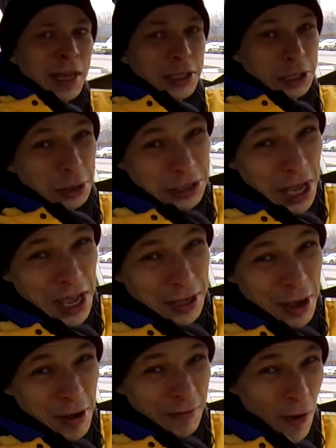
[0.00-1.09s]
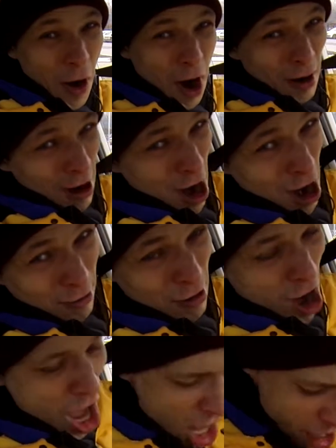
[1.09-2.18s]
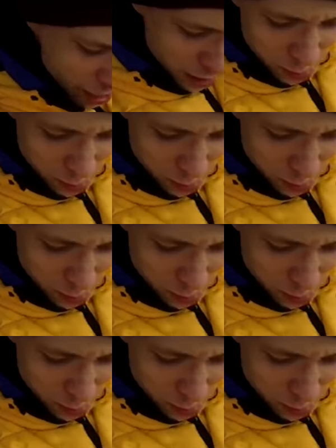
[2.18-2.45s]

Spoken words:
to take you for a ride.